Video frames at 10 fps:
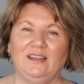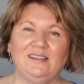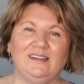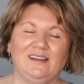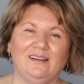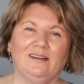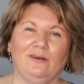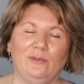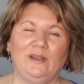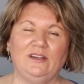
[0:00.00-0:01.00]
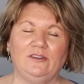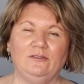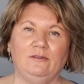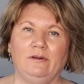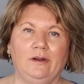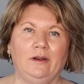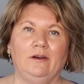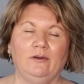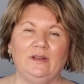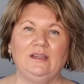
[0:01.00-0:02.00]
it's not going to
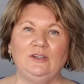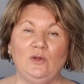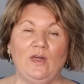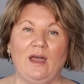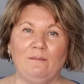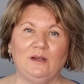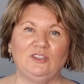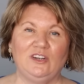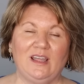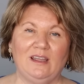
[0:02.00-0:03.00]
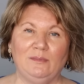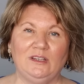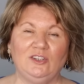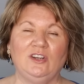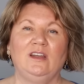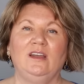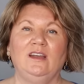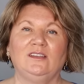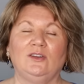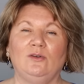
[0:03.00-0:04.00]
really do that much damage.
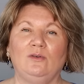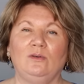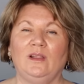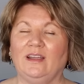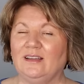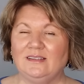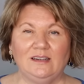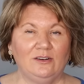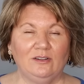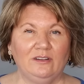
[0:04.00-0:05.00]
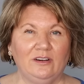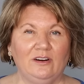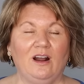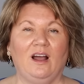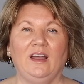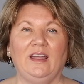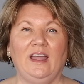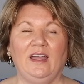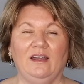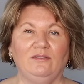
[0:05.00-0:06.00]
So like I said earlier, I
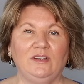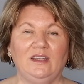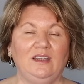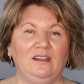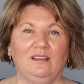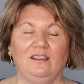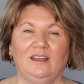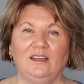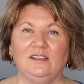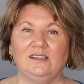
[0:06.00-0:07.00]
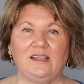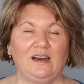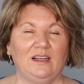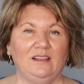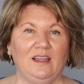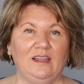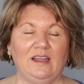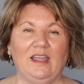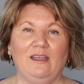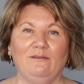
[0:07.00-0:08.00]
have to eat things that I like. I
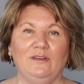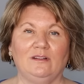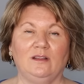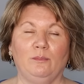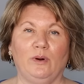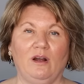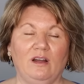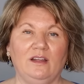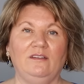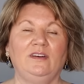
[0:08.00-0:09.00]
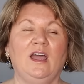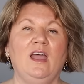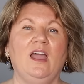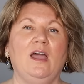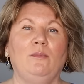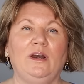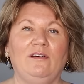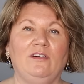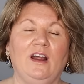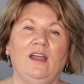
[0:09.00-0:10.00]
can't feel deprived. And
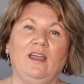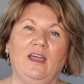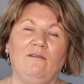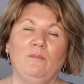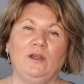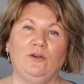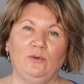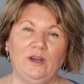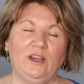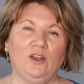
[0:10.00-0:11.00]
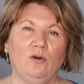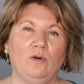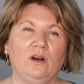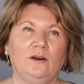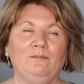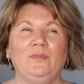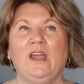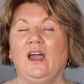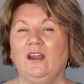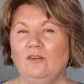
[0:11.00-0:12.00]
whenever I have my Greek yogurt,
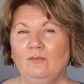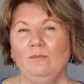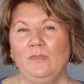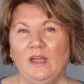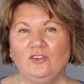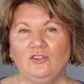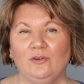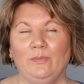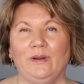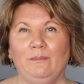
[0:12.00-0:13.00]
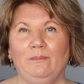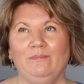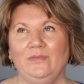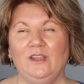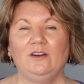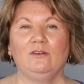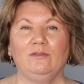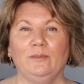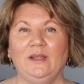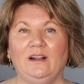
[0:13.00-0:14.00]
I don't measure, but you know,
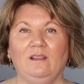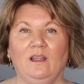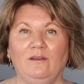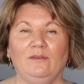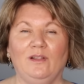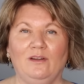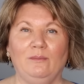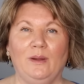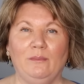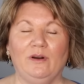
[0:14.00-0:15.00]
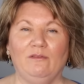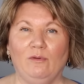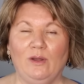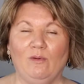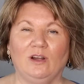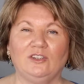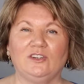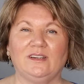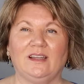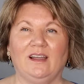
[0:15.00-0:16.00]
for being a lifelong member of Weight
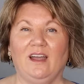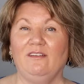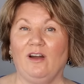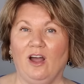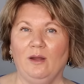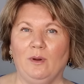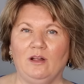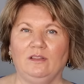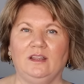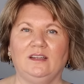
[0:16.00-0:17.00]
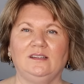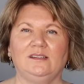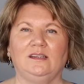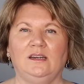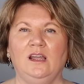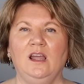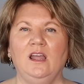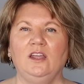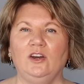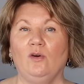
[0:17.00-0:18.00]
Watchers, I can kind of eyeball things and,
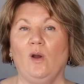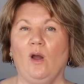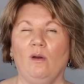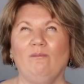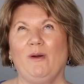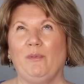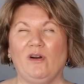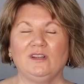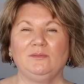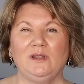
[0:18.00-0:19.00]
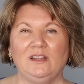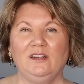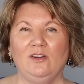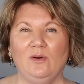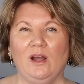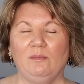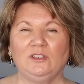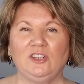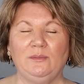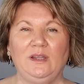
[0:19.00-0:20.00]
you know, approximately know how
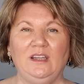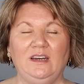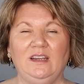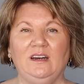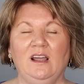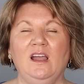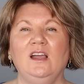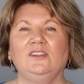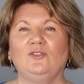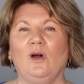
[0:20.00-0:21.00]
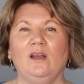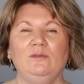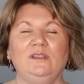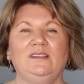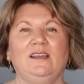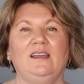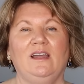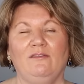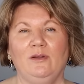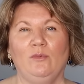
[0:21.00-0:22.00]
much I'm eating. So I would say
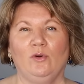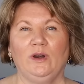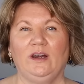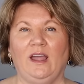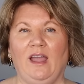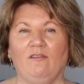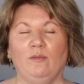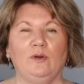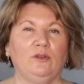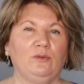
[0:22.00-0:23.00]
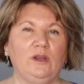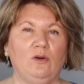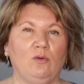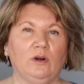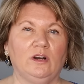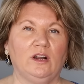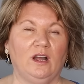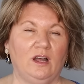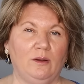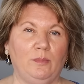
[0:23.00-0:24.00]
every morning I have about three quarter
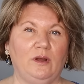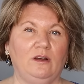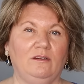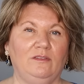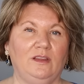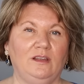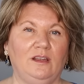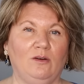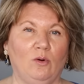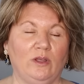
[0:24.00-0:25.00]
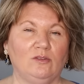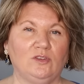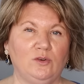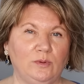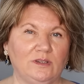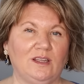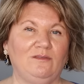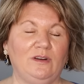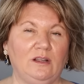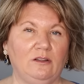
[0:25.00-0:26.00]
cup of the Oikos
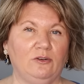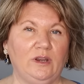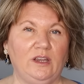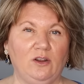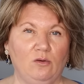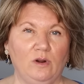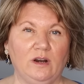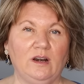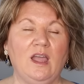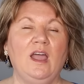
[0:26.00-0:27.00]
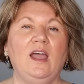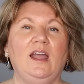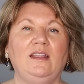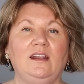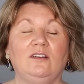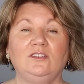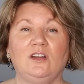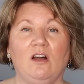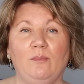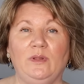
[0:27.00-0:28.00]
2% vanilla Greek yogurt. And then on
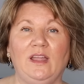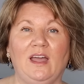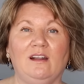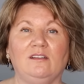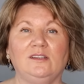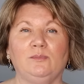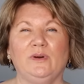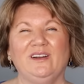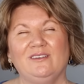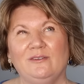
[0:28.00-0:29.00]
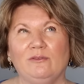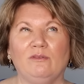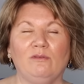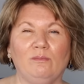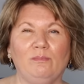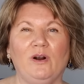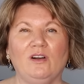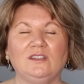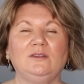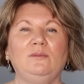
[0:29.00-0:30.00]
top of that, I'll sprinkle
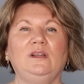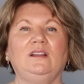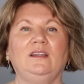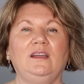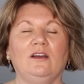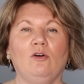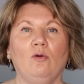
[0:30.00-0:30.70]
approximately a